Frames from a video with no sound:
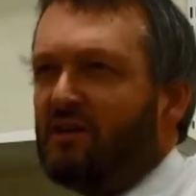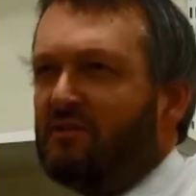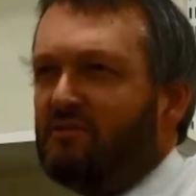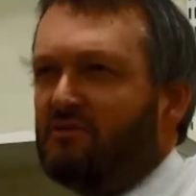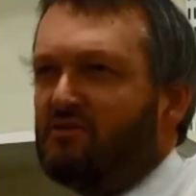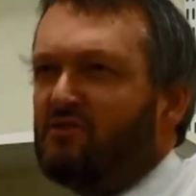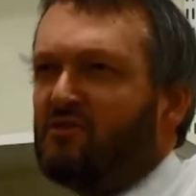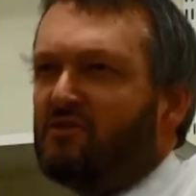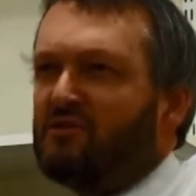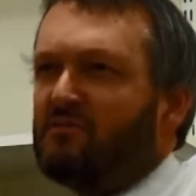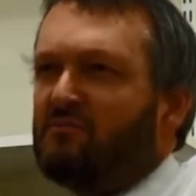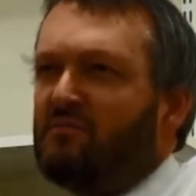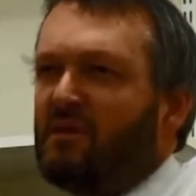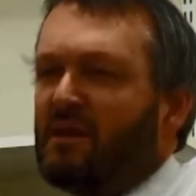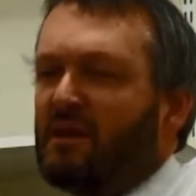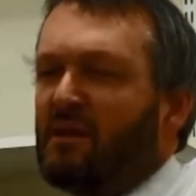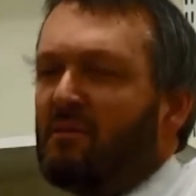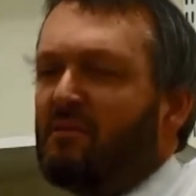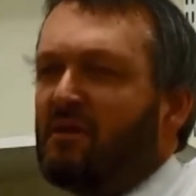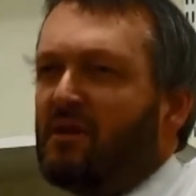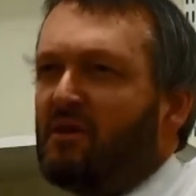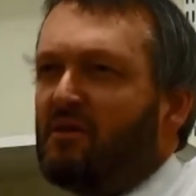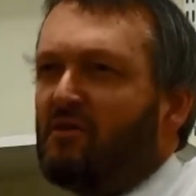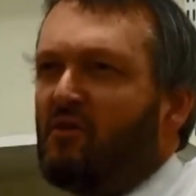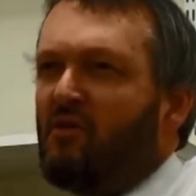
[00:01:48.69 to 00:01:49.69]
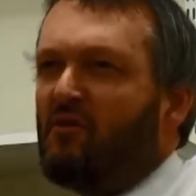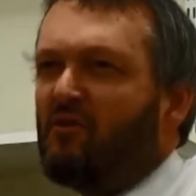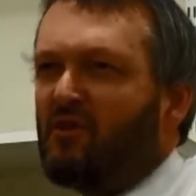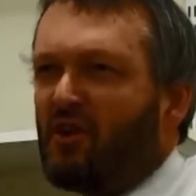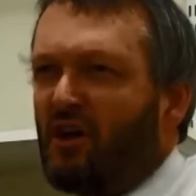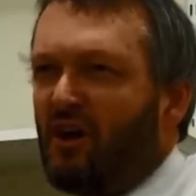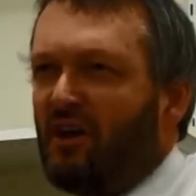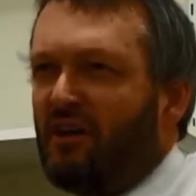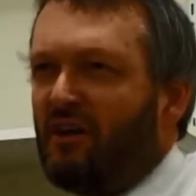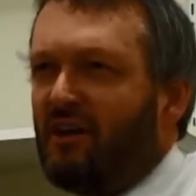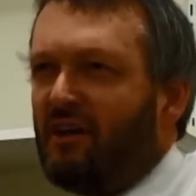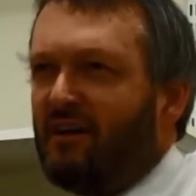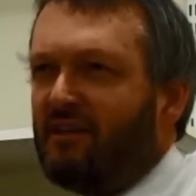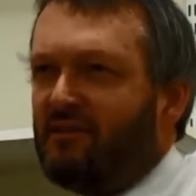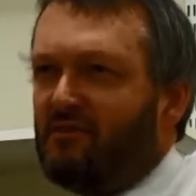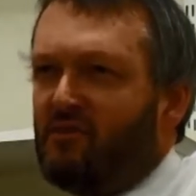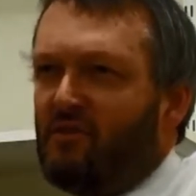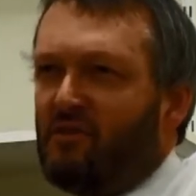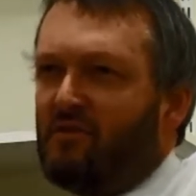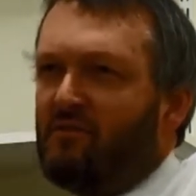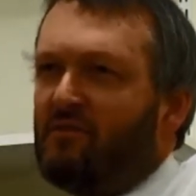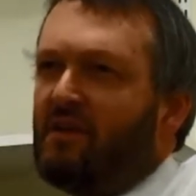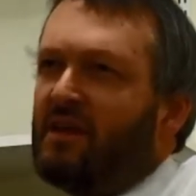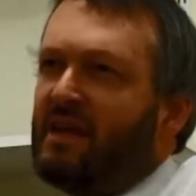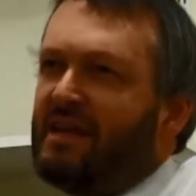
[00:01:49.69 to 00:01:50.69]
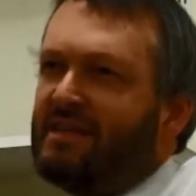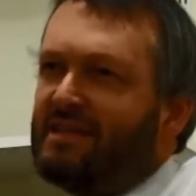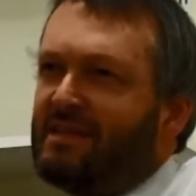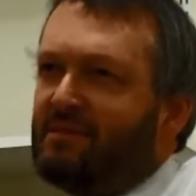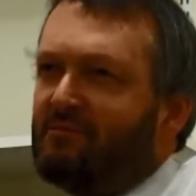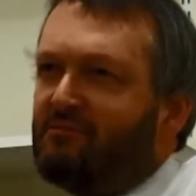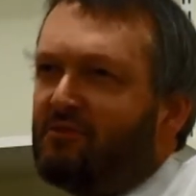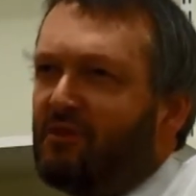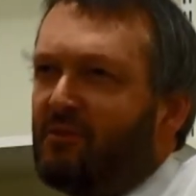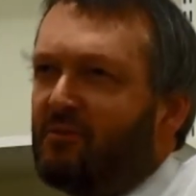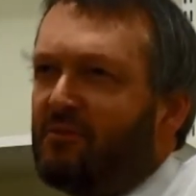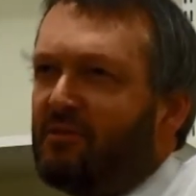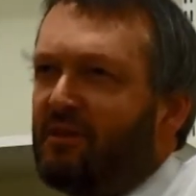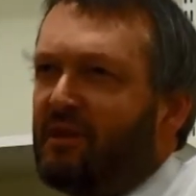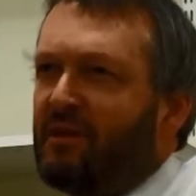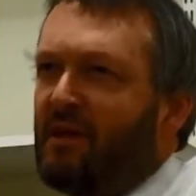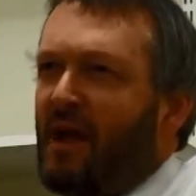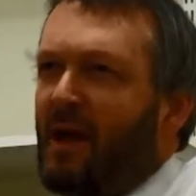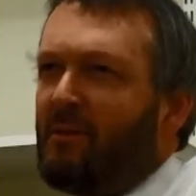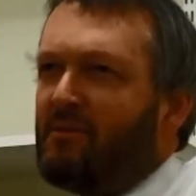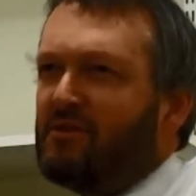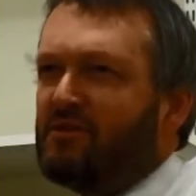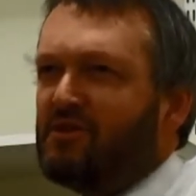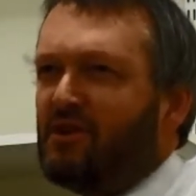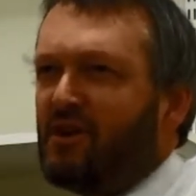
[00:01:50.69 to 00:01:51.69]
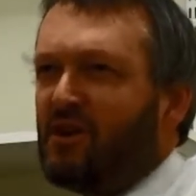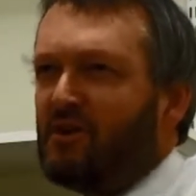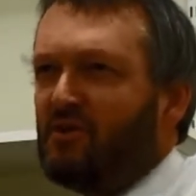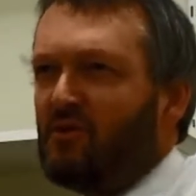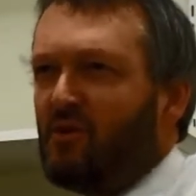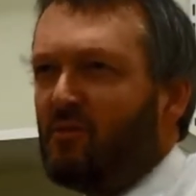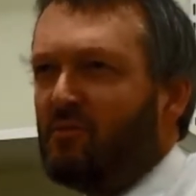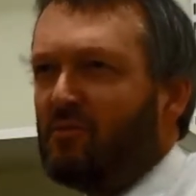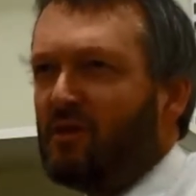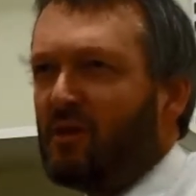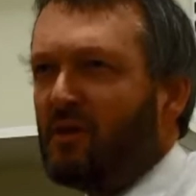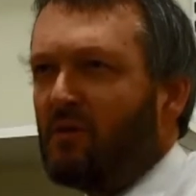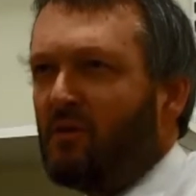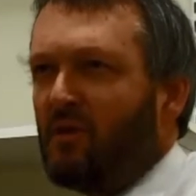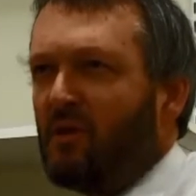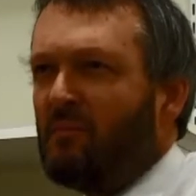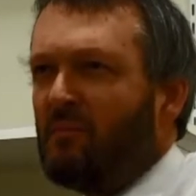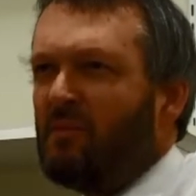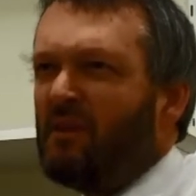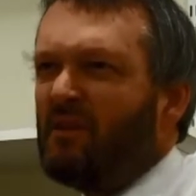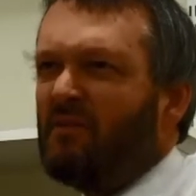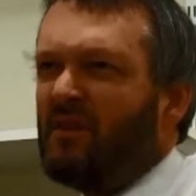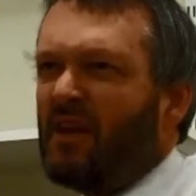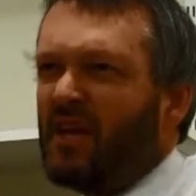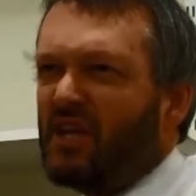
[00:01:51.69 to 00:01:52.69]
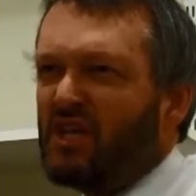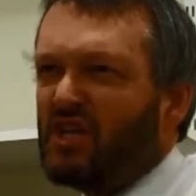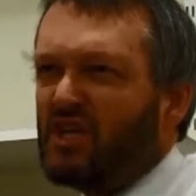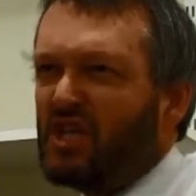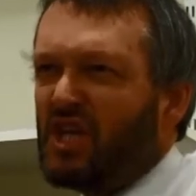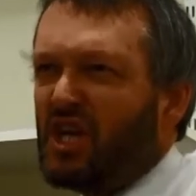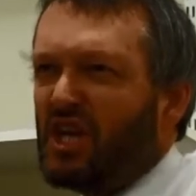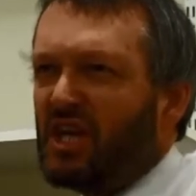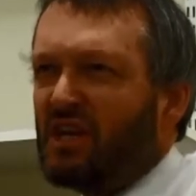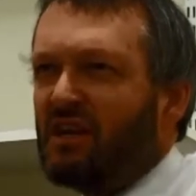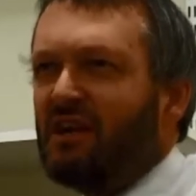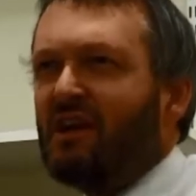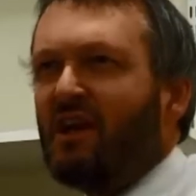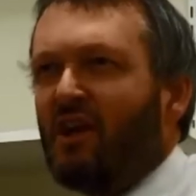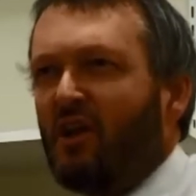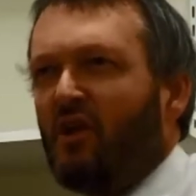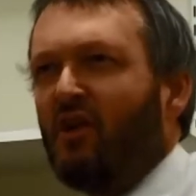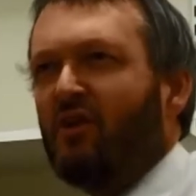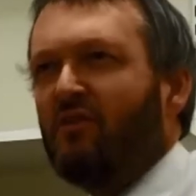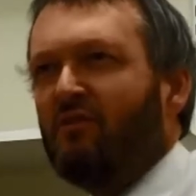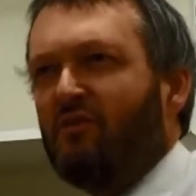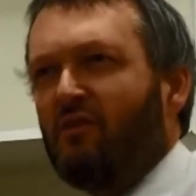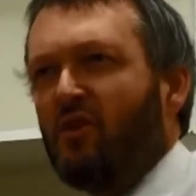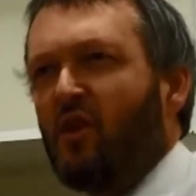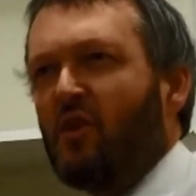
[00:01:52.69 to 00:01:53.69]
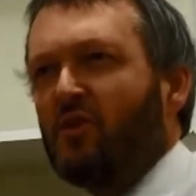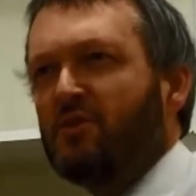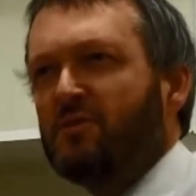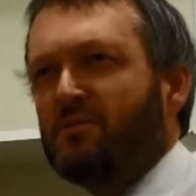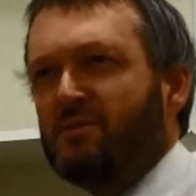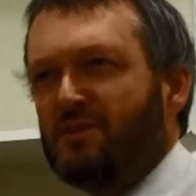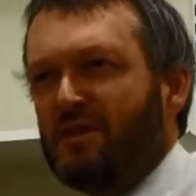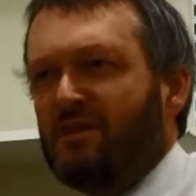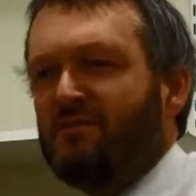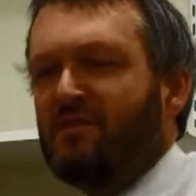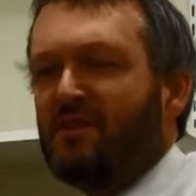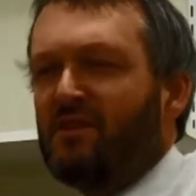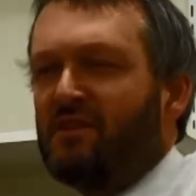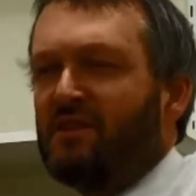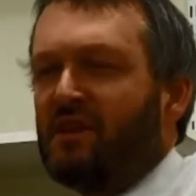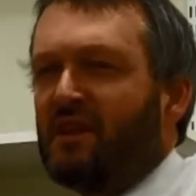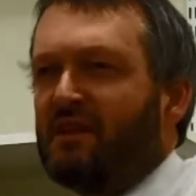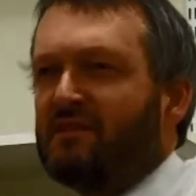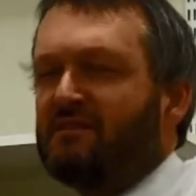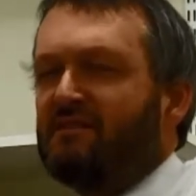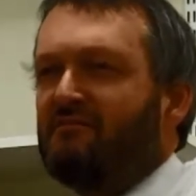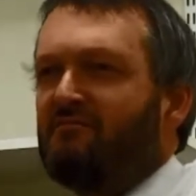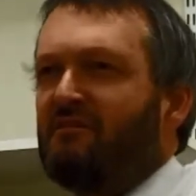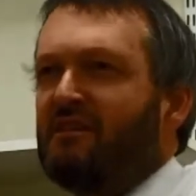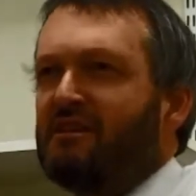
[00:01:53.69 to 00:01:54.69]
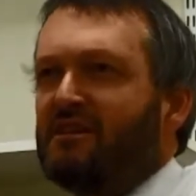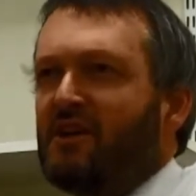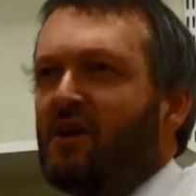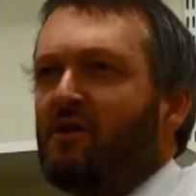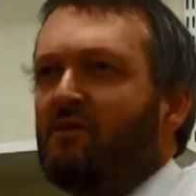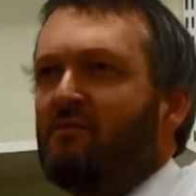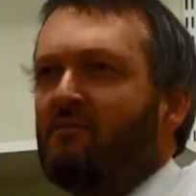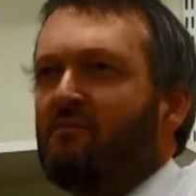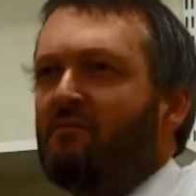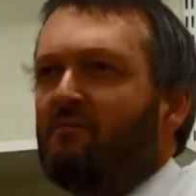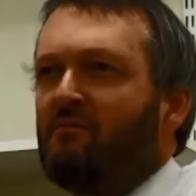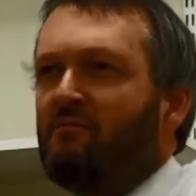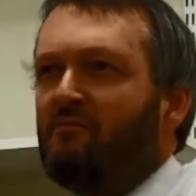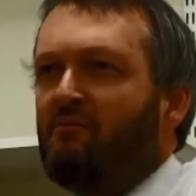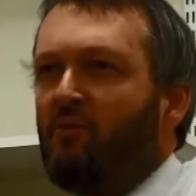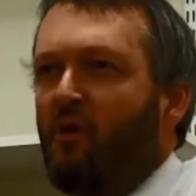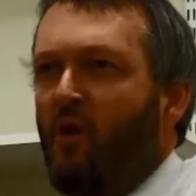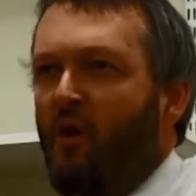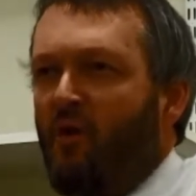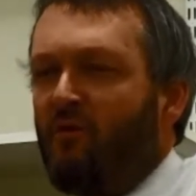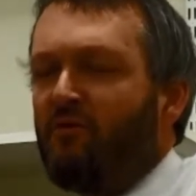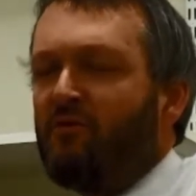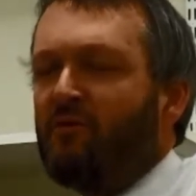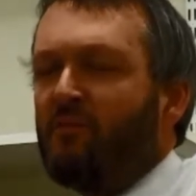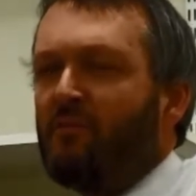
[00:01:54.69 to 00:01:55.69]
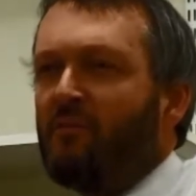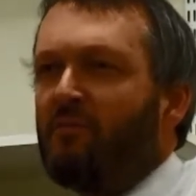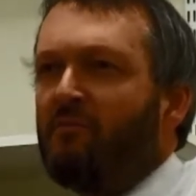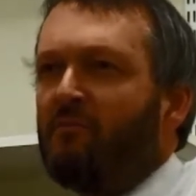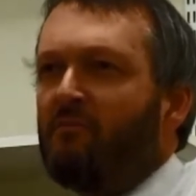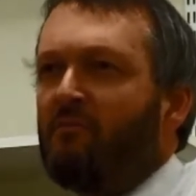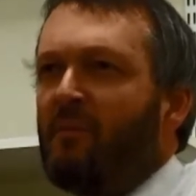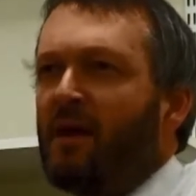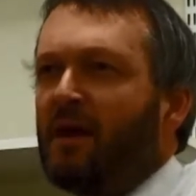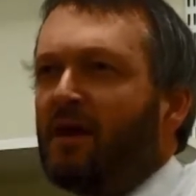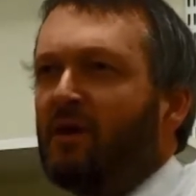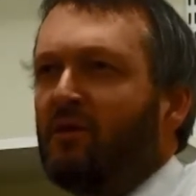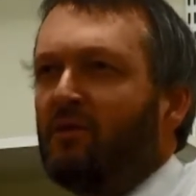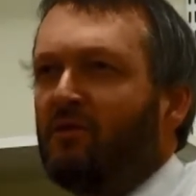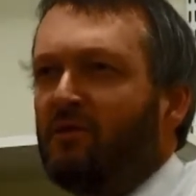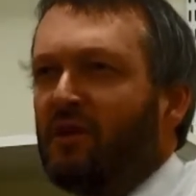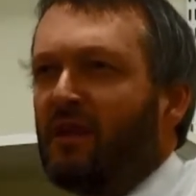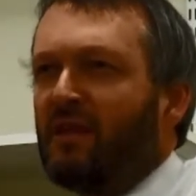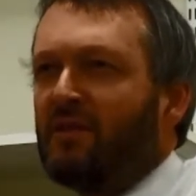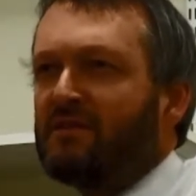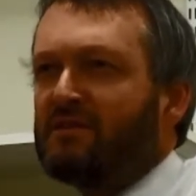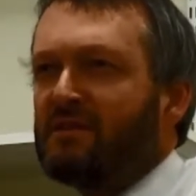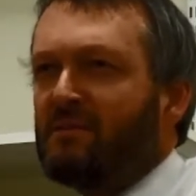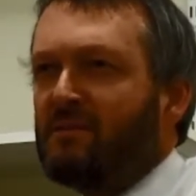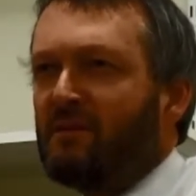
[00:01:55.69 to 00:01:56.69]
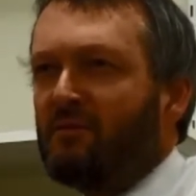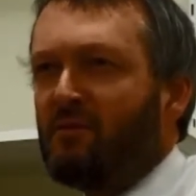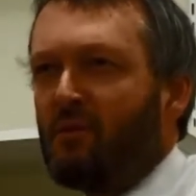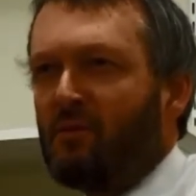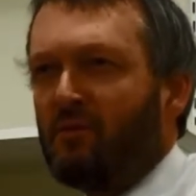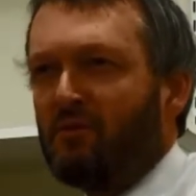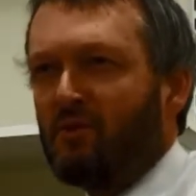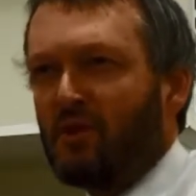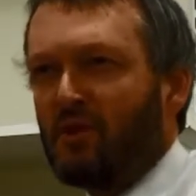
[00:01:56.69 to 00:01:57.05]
just being a bit off colour, not eating properly, appetite not being well, a bit of itching, a lot of non-specific things that really don't often make you think there's something wrong with your